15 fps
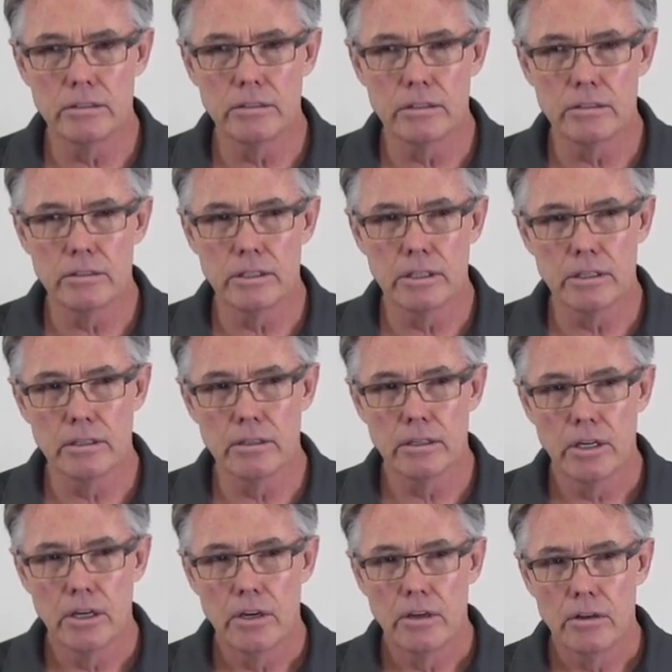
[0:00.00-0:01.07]

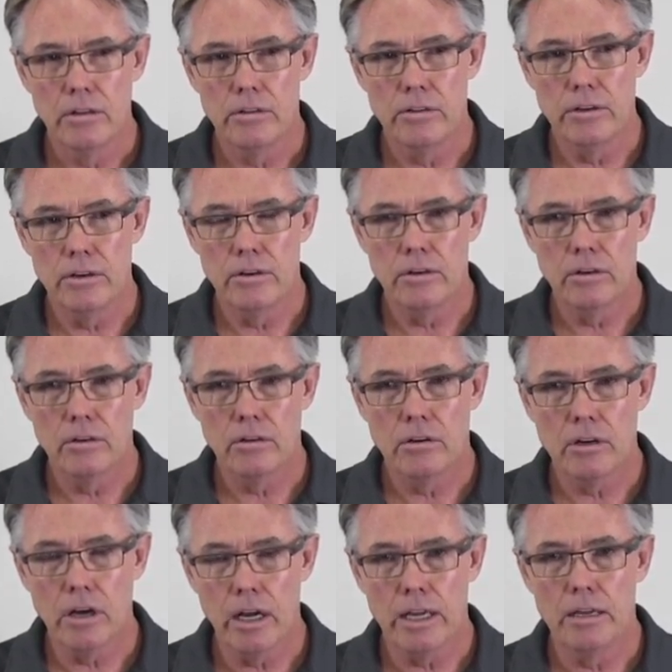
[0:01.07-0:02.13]
the
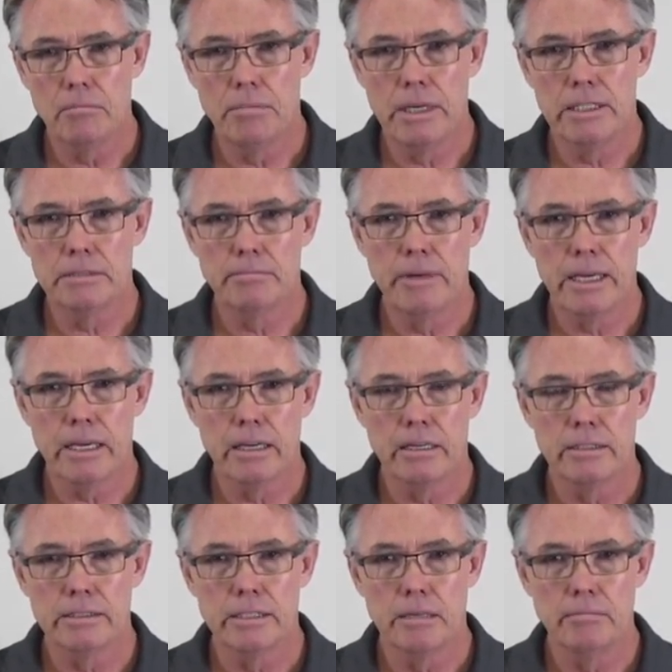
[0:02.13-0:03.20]
cocking piece
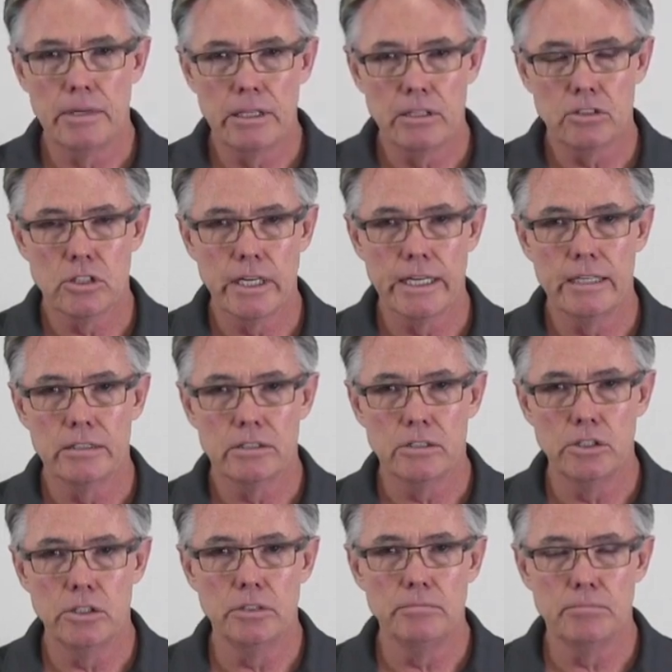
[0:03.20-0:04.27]
mechanism and the trigger is
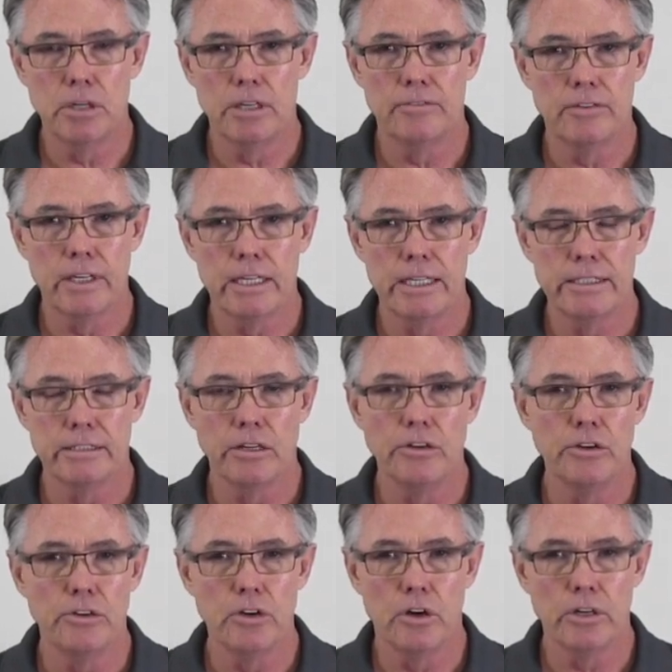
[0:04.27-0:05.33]
tuned perfectly so
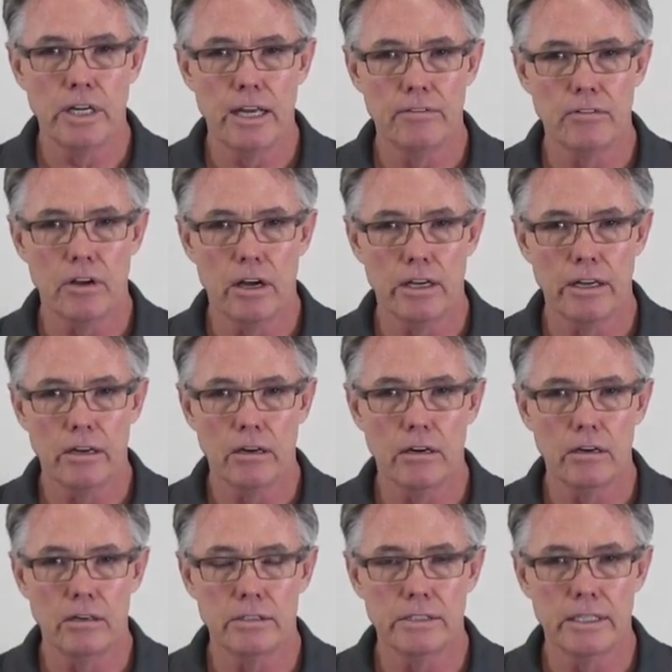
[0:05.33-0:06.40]
you don't have cocking on
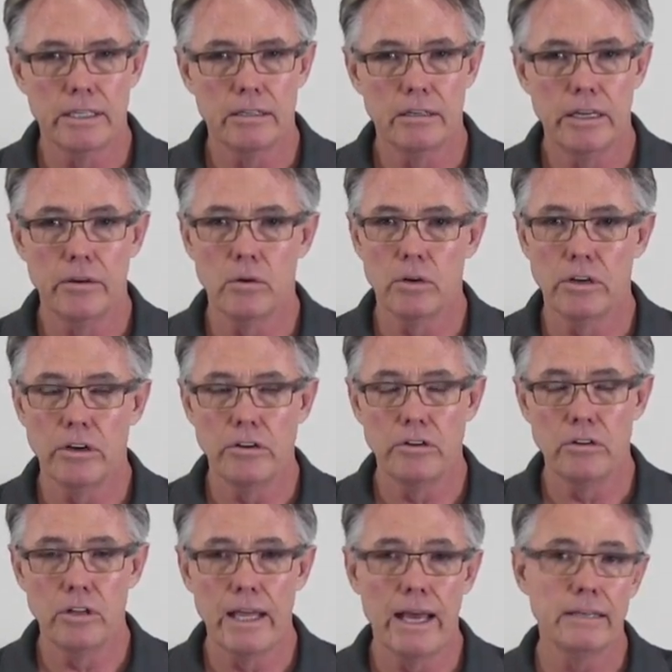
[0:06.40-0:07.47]
closing. In order to
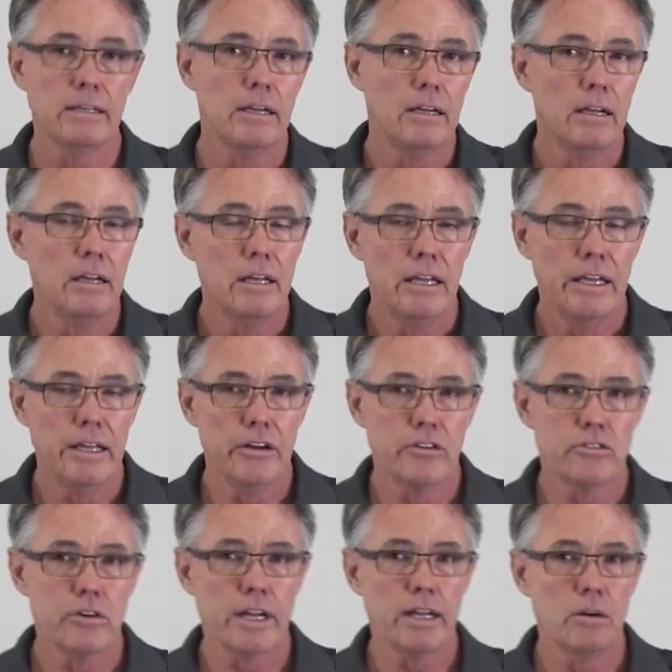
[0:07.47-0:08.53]
do that, in
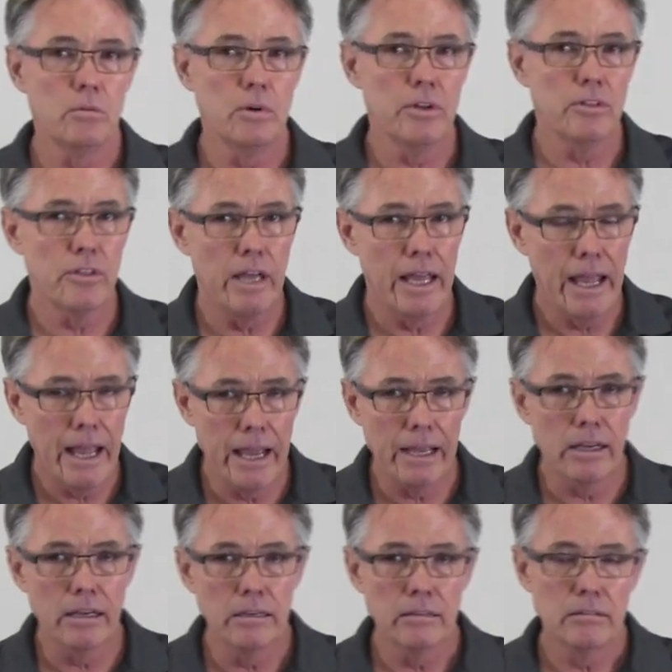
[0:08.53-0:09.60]
a trigger with a
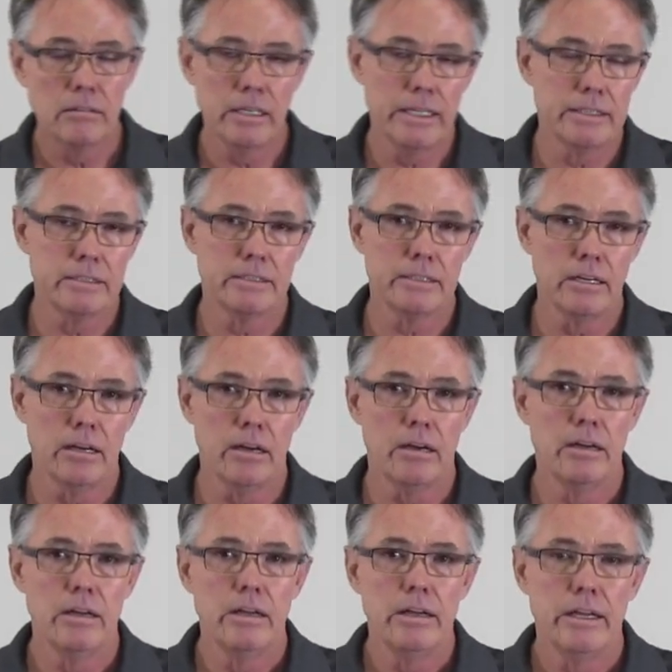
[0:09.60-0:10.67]
hanger, it's
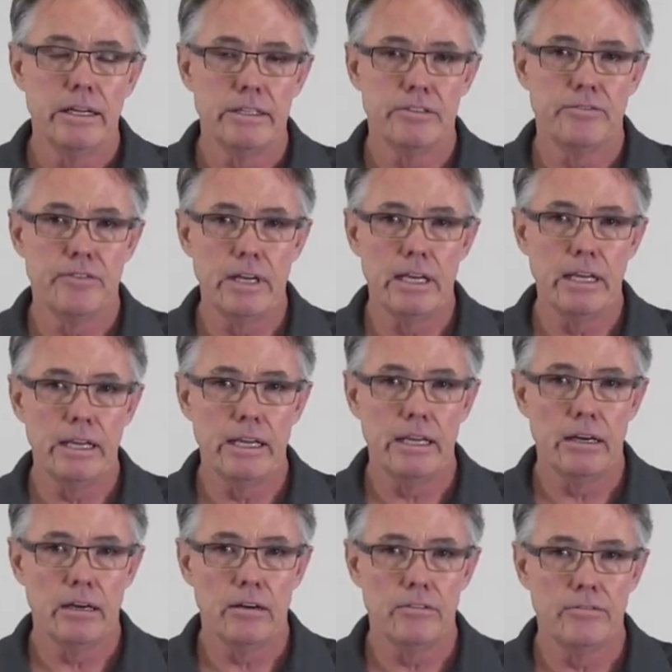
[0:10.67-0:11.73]

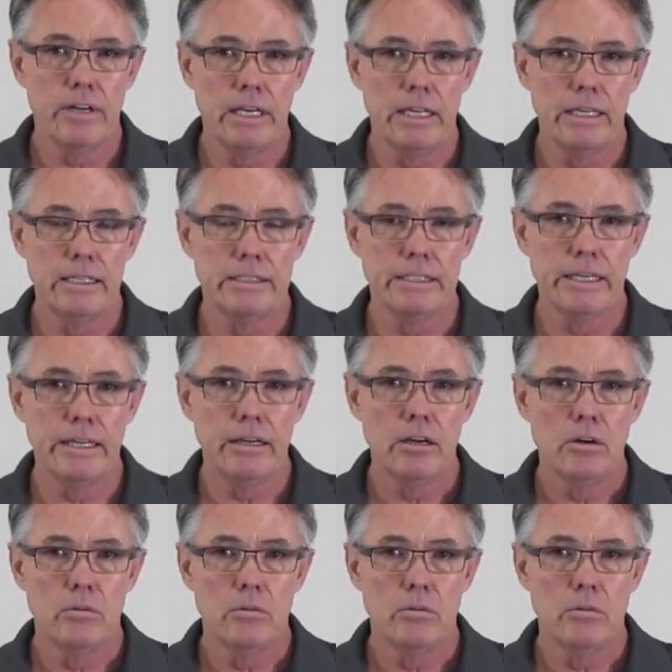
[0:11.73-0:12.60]
fairly easy.